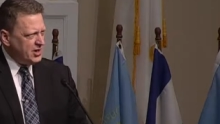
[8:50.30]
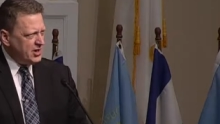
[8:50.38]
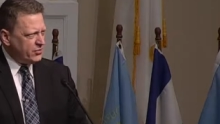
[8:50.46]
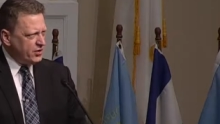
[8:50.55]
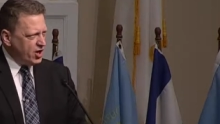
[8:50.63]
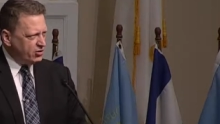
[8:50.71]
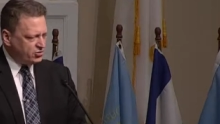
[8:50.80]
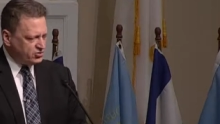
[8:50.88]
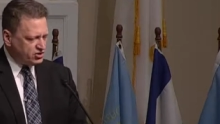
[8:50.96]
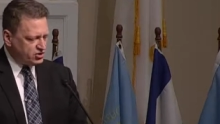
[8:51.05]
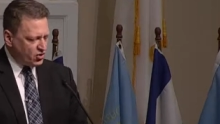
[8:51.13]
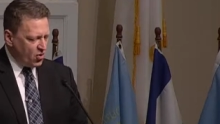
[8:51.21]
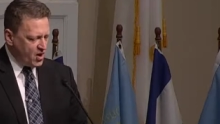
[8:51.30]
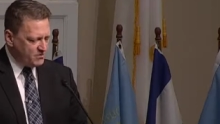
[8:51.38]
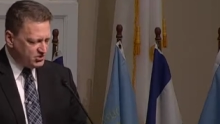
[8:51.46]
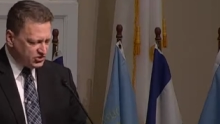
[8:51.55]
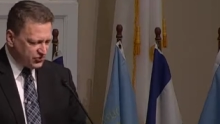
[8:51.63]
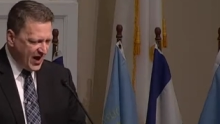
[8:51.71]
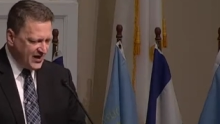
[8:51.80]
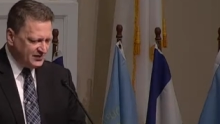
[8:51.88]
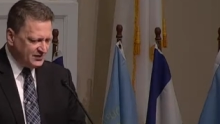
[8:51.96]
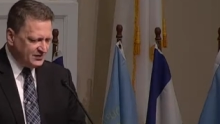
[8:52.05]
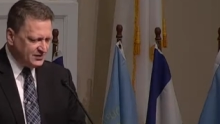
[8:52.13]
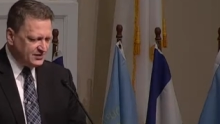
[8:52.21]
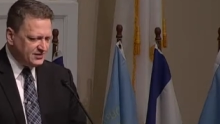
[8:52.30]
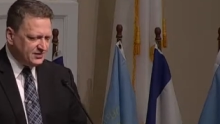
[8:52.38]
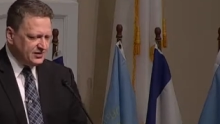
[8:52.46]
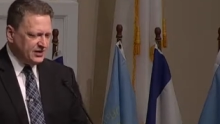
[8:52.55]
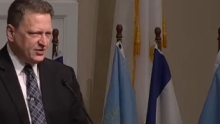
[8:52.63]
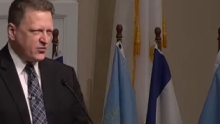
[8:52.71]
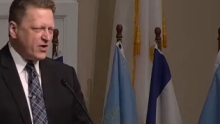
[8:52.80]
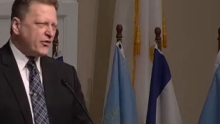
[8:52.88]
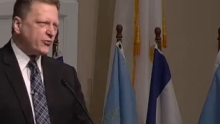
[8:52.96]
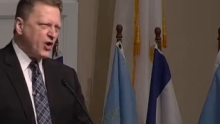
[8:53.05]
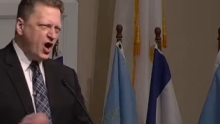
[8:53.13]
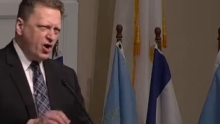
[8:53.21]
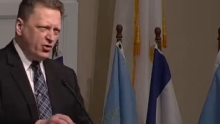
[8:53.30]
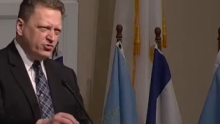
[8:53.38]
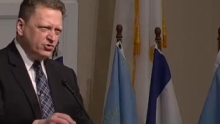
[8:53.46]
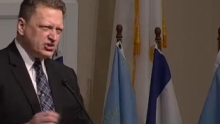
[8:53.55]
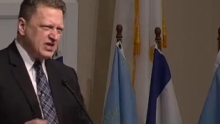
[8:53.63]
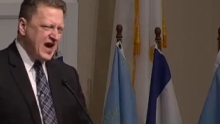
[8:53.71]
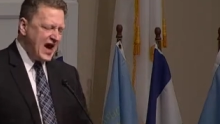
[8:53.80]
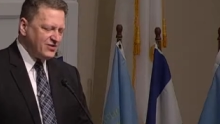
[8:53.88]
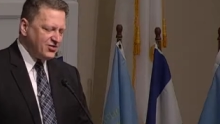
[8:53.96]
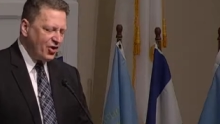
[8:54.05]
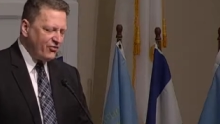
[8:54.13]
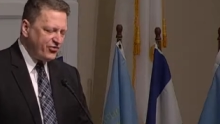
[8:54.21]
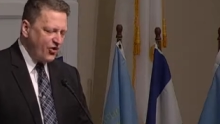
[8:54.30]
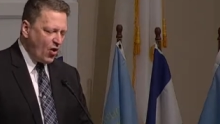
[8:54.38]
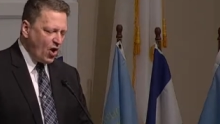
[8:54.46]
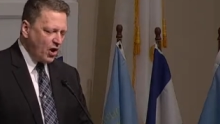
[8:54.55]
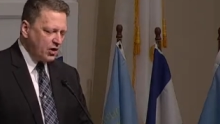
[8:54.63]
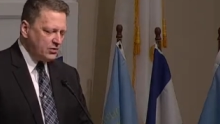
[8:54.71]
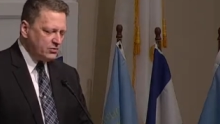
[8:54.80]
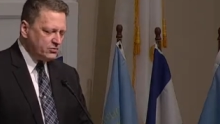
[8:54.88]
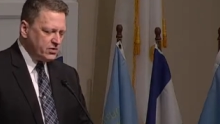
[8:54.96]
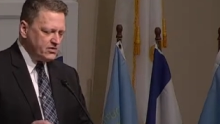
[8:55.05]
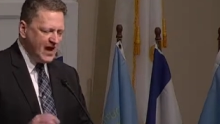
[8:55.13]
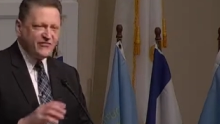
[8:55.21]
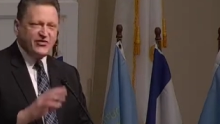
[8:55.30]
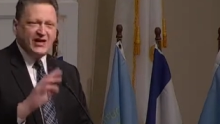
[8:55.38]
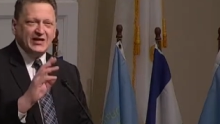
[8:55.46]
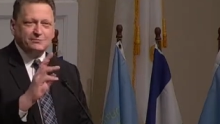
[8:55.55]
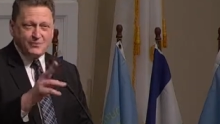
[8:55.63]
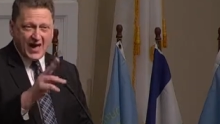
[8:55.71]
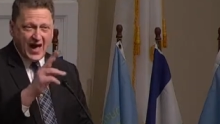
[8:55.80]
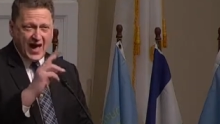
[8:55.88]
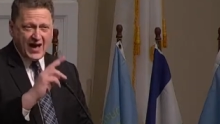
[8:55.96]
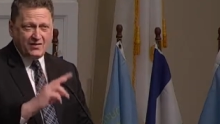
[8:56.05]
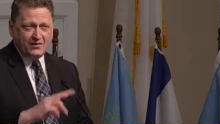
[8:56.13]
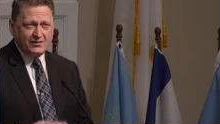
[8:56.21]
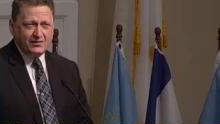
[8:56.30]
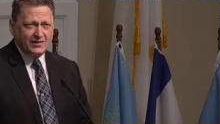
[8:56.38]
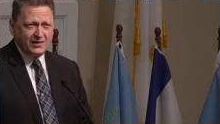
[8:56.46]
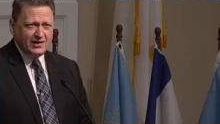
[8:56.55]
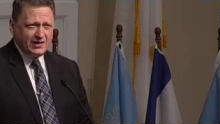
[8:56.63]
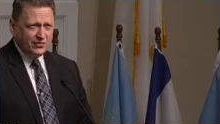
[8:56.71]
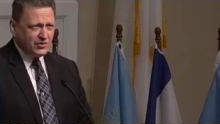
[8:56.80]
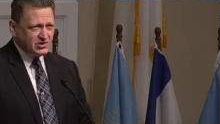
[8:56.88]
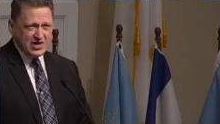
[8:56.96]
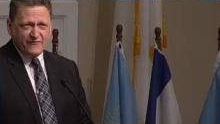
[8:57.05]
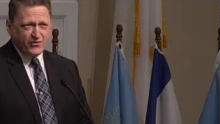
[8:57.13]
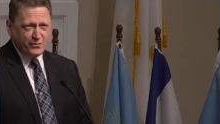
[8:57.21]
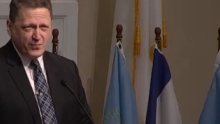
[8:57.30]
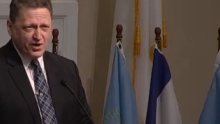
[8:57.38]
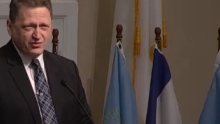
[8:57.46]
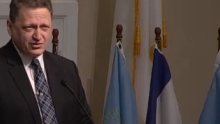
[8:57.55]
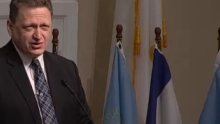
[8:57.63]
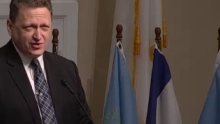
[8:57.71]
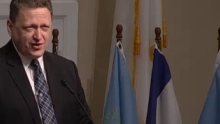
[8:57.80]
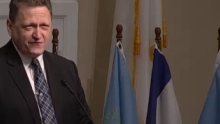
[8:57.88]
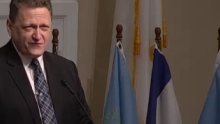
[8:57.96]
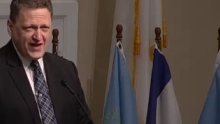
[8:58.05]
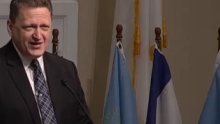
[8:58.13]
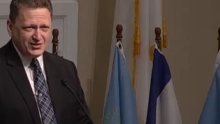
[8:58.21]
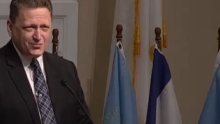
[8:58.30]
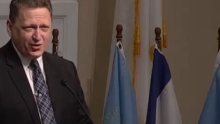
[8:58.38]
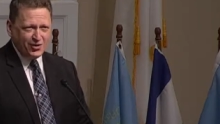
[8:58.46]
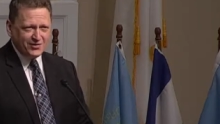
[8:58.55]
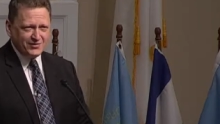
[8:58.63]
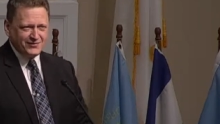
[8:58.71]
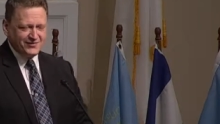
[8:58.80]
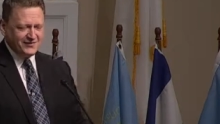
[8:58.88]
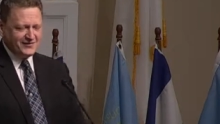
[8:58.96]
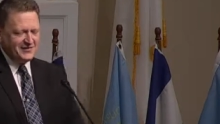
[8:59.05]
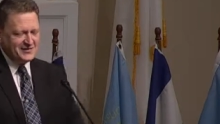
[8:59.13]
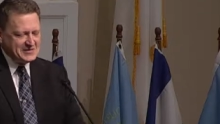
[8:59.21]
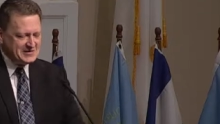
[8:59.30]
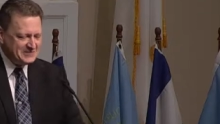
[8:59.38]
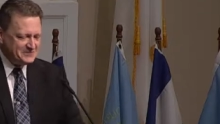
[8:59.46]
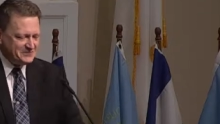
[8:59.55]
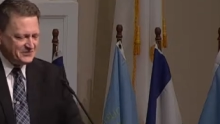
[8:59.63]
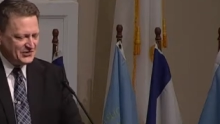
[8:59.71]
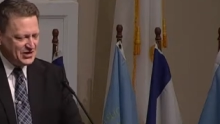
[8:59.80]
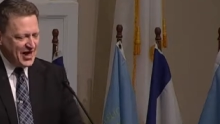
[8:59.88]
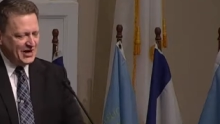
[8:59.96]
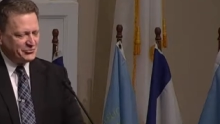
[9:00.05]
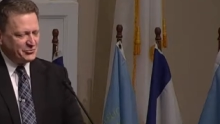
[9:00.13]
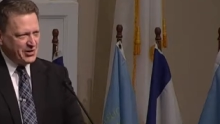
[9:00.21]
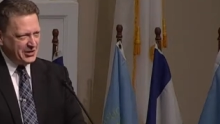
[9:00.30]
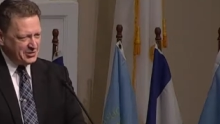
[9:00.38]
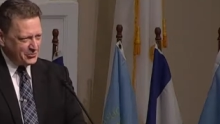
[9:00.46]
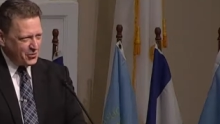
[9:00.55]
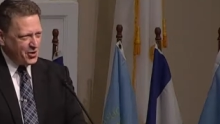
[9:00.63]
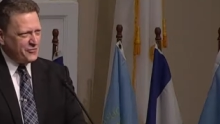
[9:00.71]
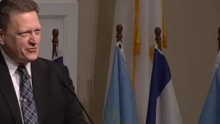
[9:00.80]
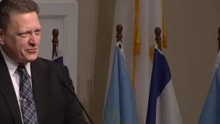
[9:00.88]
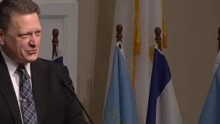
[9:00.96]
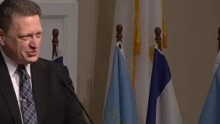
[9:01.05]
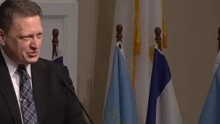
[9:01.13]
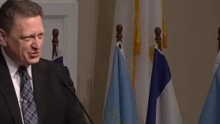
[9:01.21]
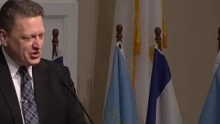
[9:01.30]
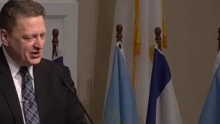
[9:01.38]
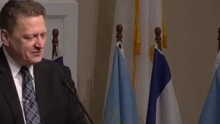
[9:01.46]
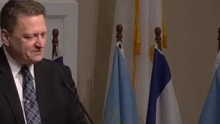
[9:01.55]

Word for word: where no storms threatened, where the rose had no thorn, where nothing bad was ever posted on Facebook. God created a world that was good.